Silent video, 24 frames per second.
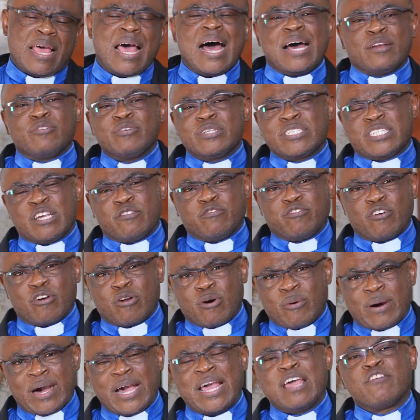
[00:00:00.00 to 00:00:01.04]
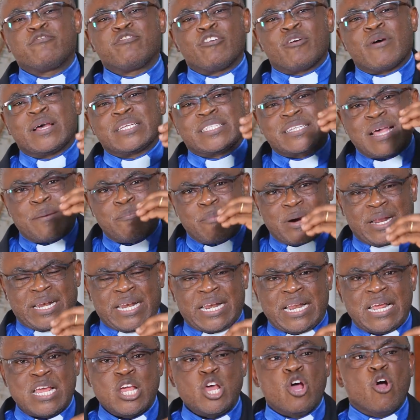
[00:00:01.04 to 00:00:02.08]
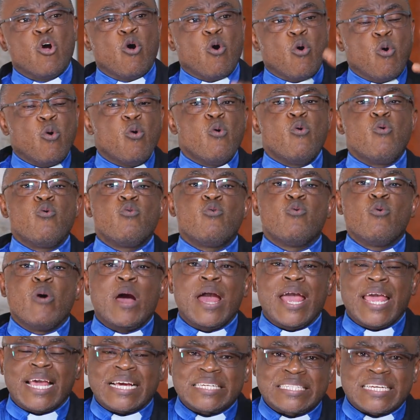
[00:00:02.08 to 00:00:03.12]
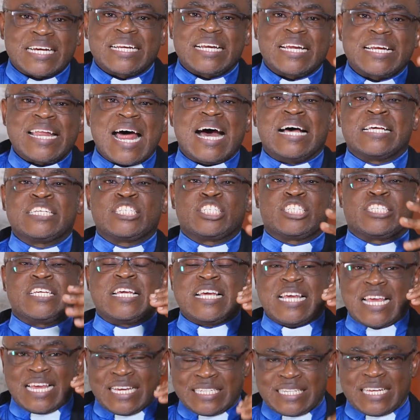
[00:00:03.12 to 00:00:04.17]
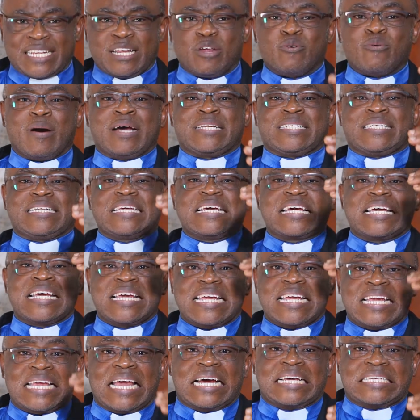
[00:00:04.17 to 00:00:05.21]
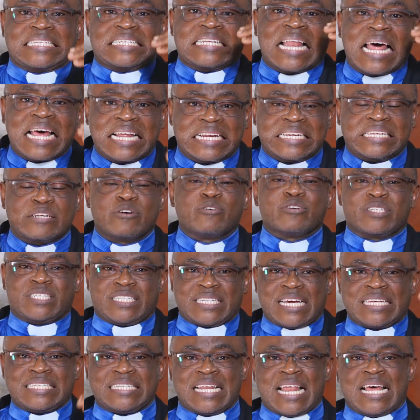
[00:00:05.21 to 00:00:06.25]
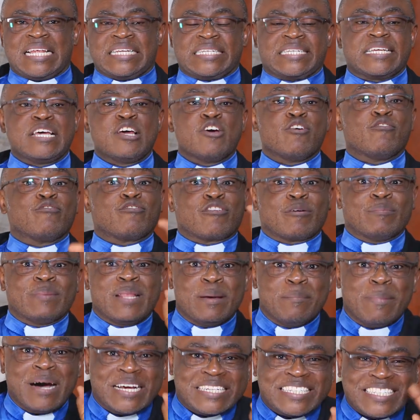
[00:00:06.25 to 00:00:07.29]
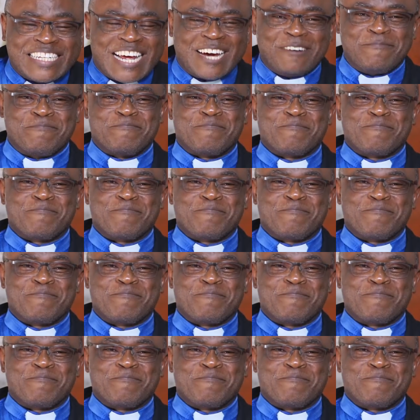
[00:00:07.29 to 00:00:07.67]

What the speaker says: And who is a follower? A follower is someone who exactly does exactly what he has learned or she has learned from the master.